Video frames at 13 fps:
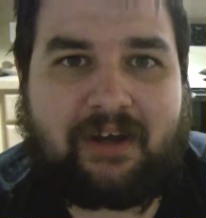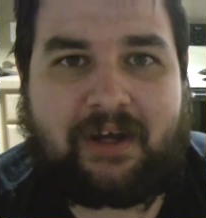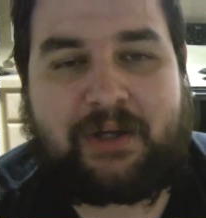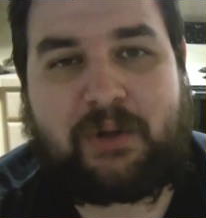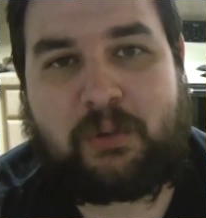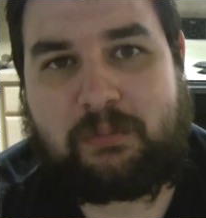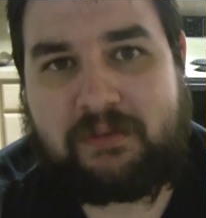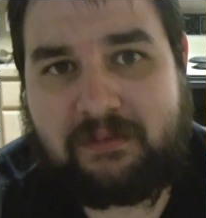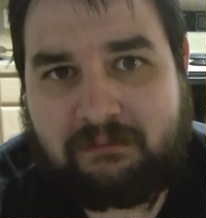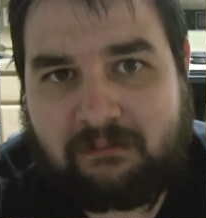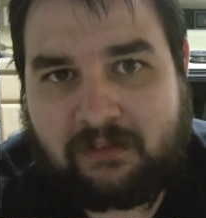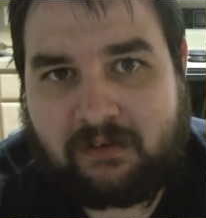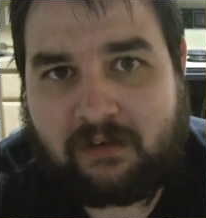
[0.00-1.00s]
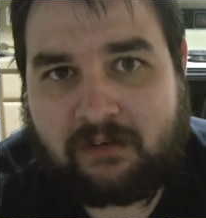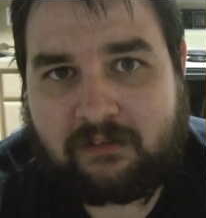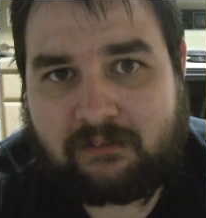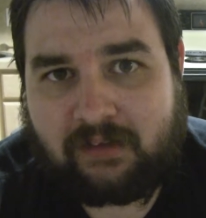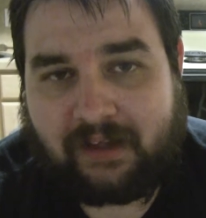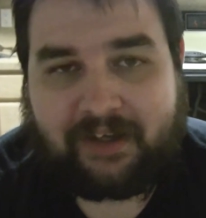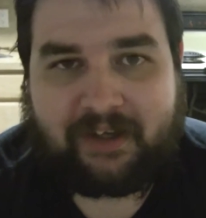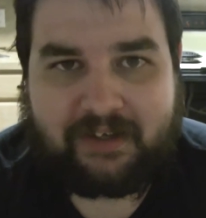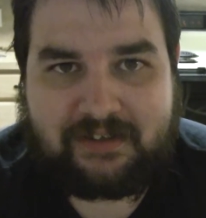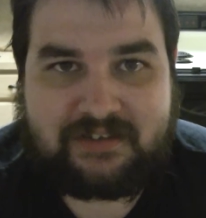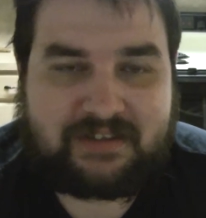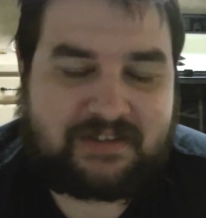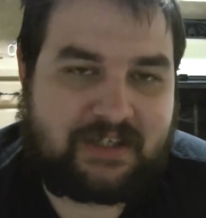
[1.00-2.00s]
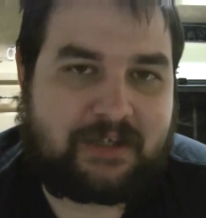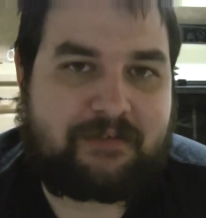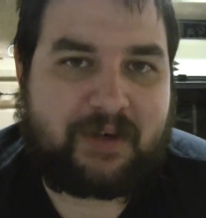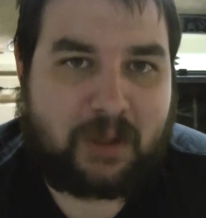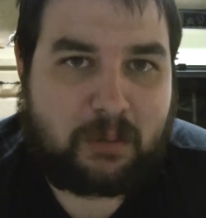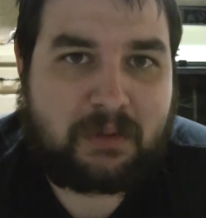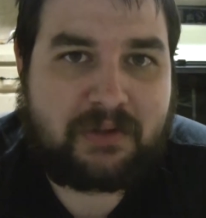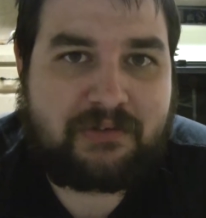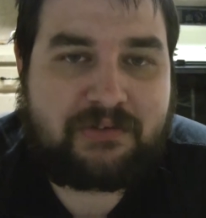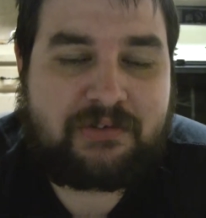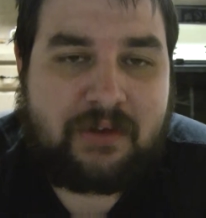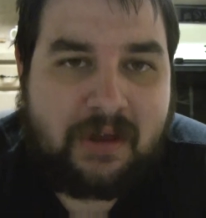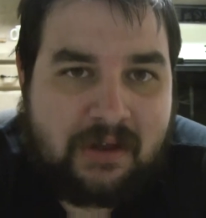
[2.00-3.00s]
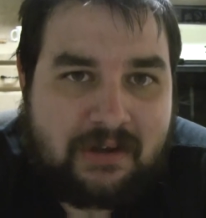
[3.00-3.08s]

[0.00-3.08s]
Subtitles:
I open, I got a Dictative Erebos.